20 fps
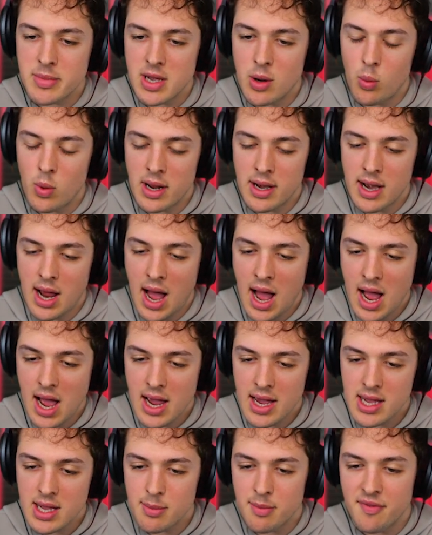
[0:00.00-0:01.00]
me when
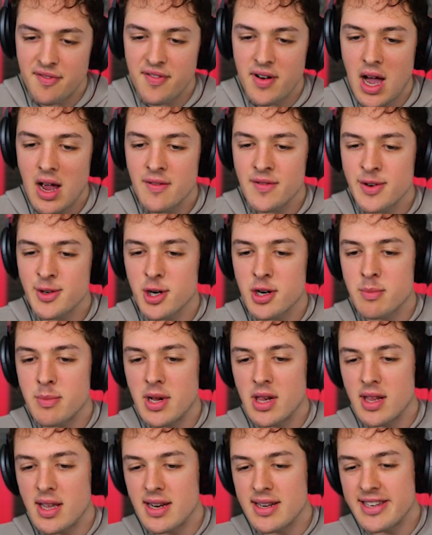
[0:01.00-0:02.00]
I am five hundred
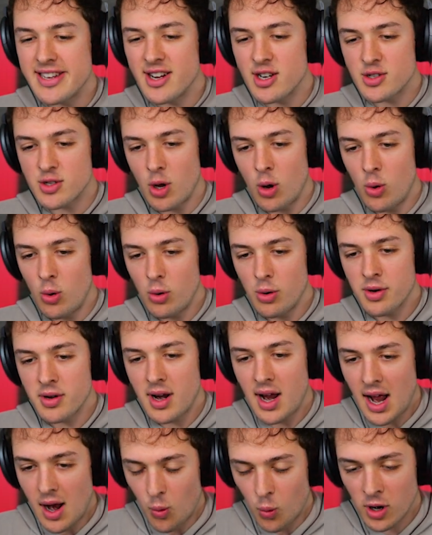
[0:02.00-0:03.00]
million years old,
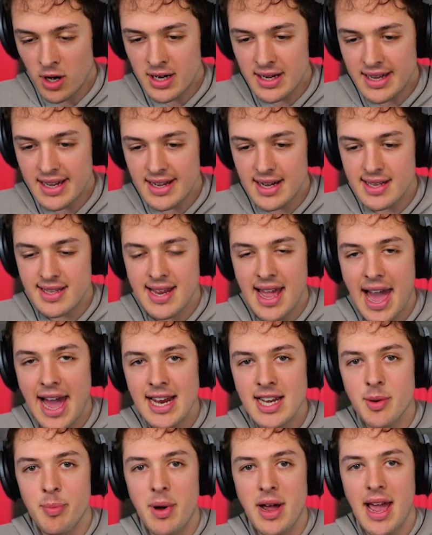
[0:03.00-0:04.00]
we're gonna get
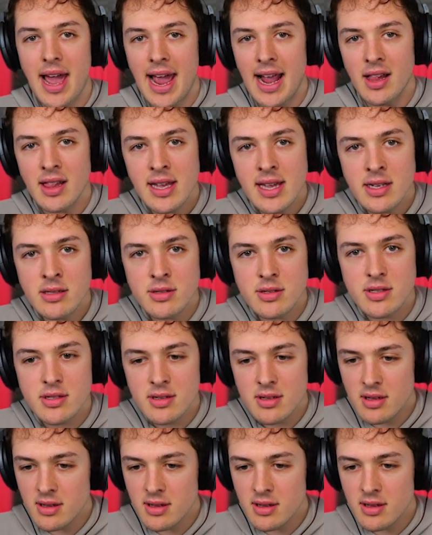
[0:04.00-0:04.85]
attacked by aliens?